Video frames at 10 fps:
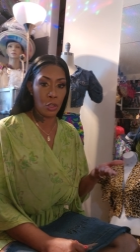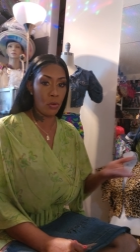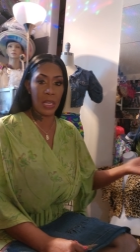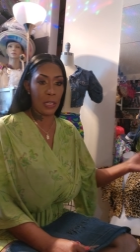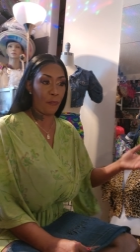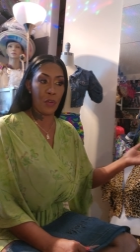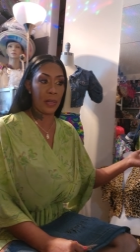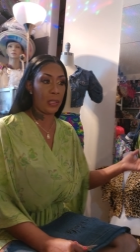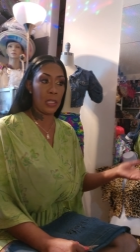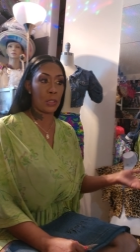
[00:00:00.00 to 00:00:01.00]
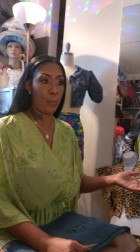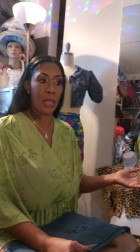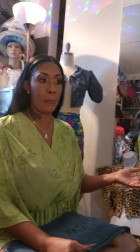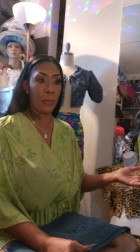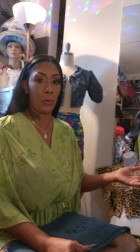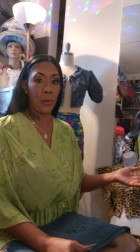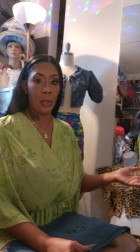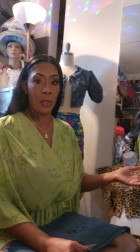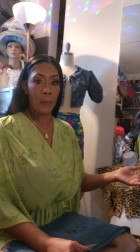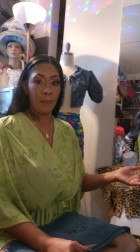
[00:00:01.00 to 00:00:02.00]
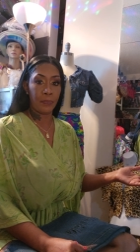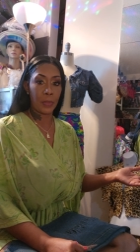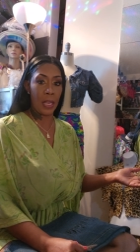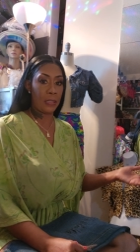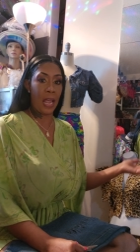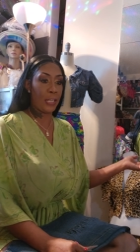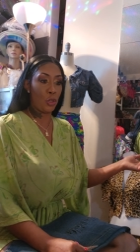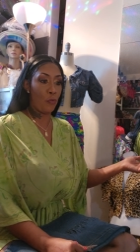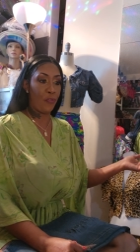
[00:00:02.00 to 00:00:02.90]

You get in front of these people and like you